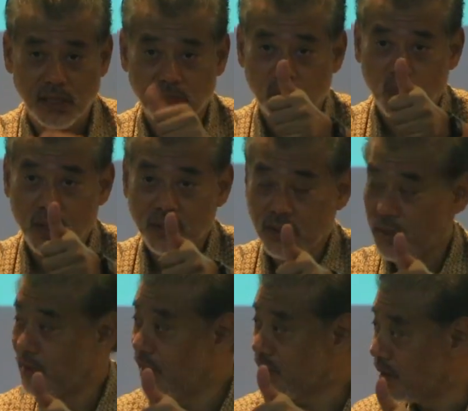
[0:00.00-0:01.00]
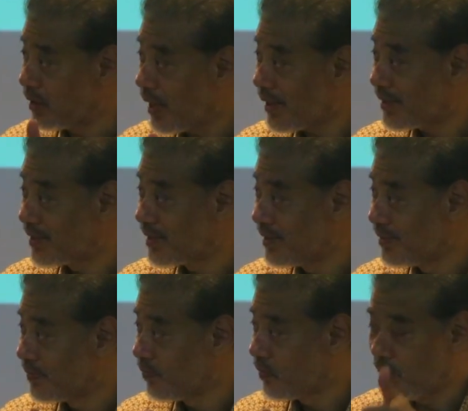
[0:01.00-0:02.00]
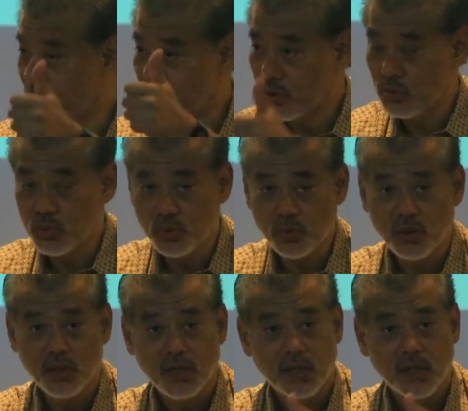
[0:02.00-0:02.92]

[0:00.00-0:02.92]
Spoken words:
Number 1, it doesn't tax. Number 2,